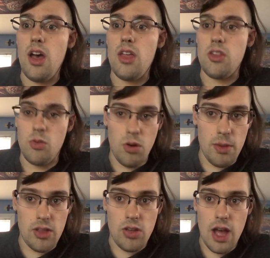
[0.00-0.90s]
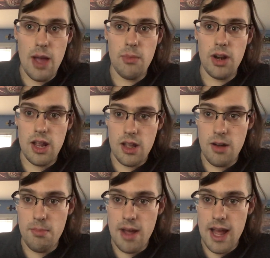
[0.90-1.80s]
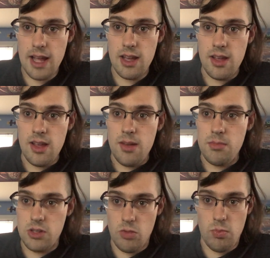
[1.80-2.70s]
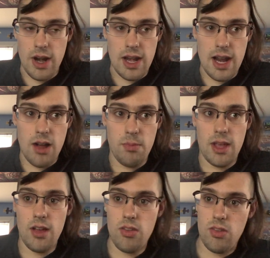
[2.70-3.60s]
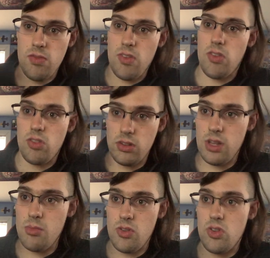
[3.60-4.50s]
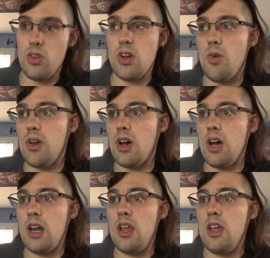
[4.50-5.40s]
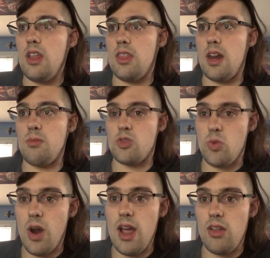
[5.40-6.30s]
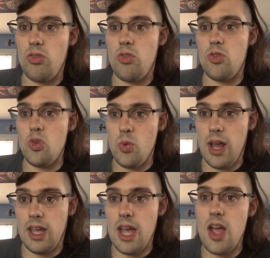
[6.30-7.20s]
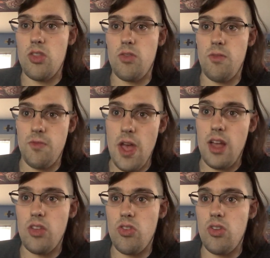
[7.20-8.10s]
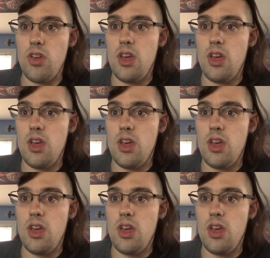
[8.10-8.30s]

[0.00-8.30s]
There will be a time when I come back, but just right now, because of this dilemma still going on, that I'm trying to do what I can to fix.